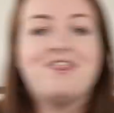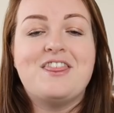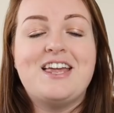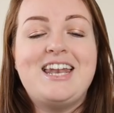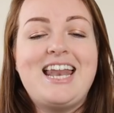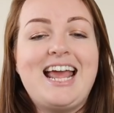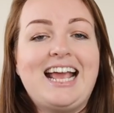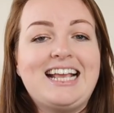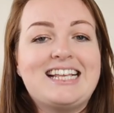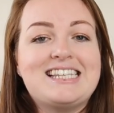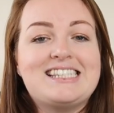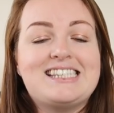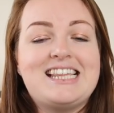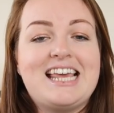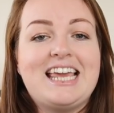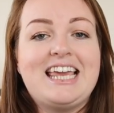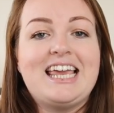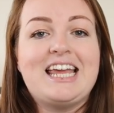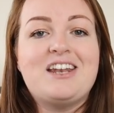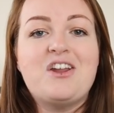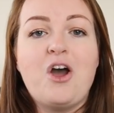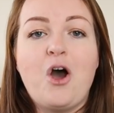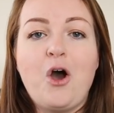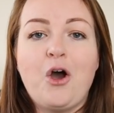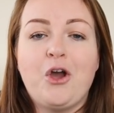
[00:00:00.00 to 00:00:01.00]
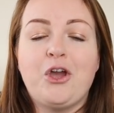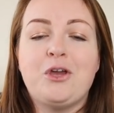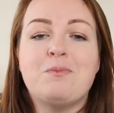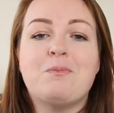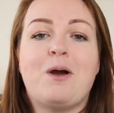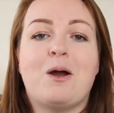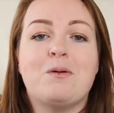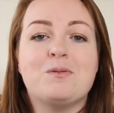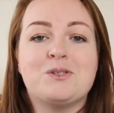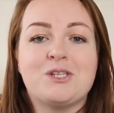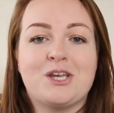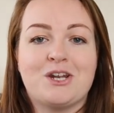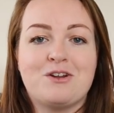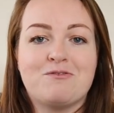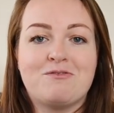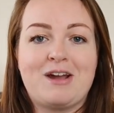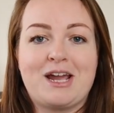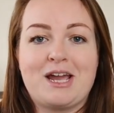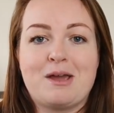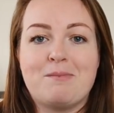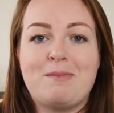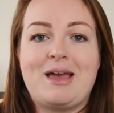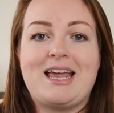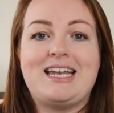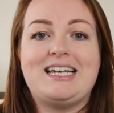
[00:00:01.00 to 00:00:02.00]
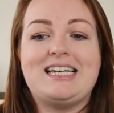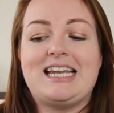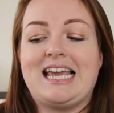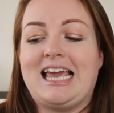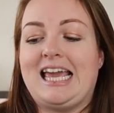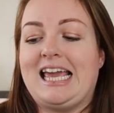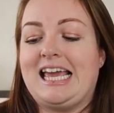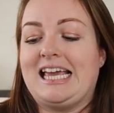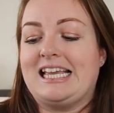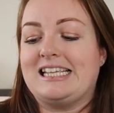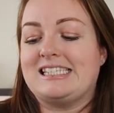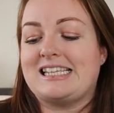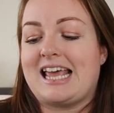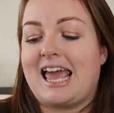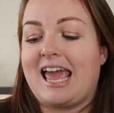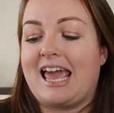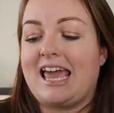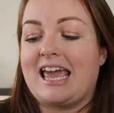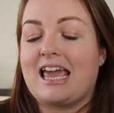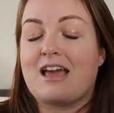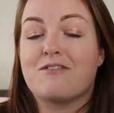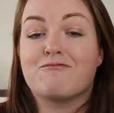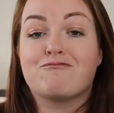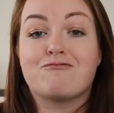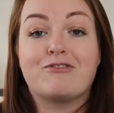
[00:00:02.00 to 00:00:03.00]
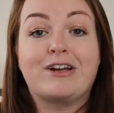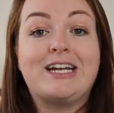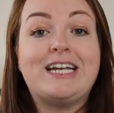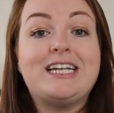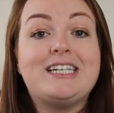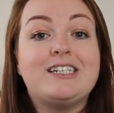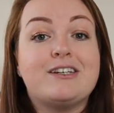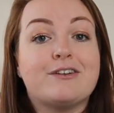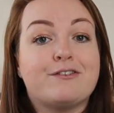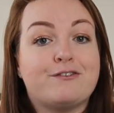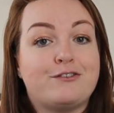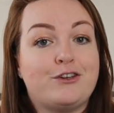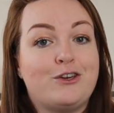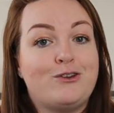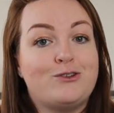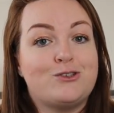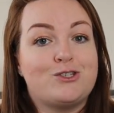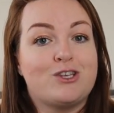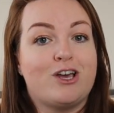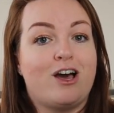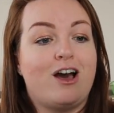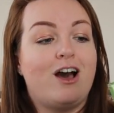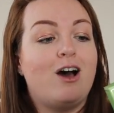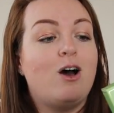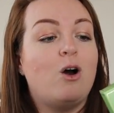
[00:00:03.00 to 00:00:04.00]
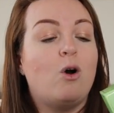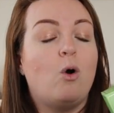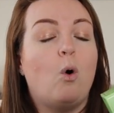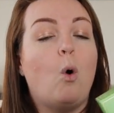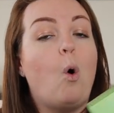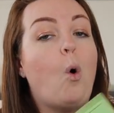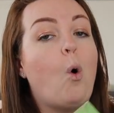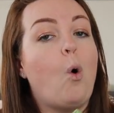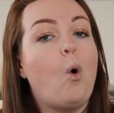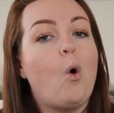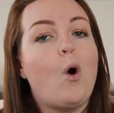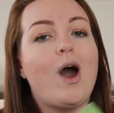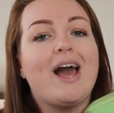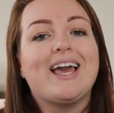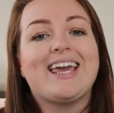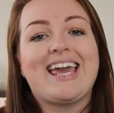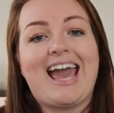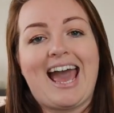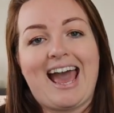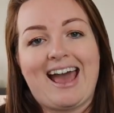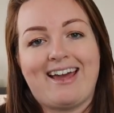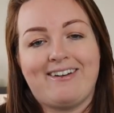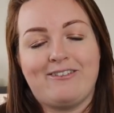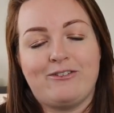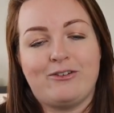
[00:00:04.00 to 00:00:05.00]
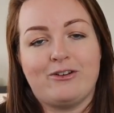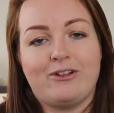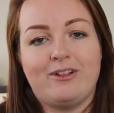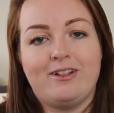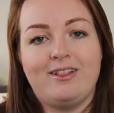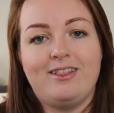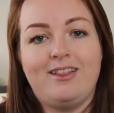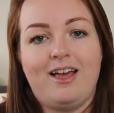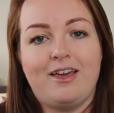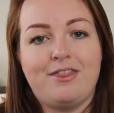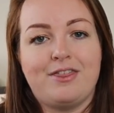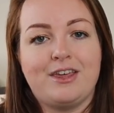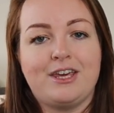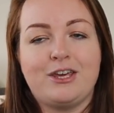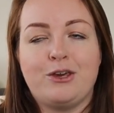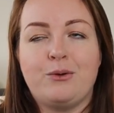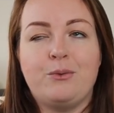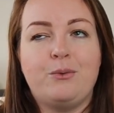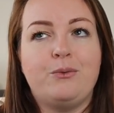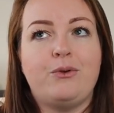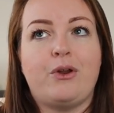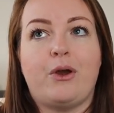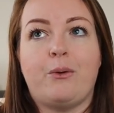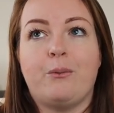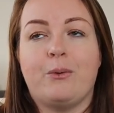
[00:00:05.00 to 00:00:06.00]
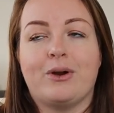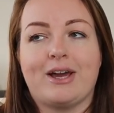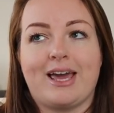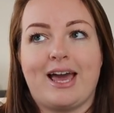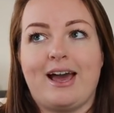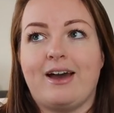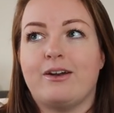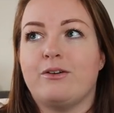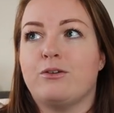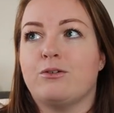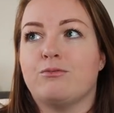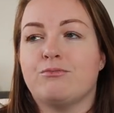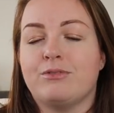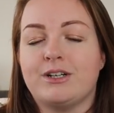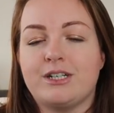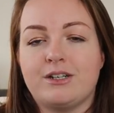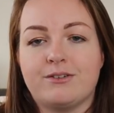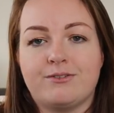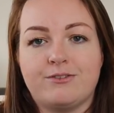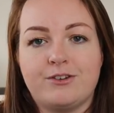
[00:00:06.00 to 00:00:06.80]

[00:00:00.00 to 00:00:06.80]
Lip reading: The next thing in home I was going to recommend is a reed diffuser or a candle. I think you all know what candle and reed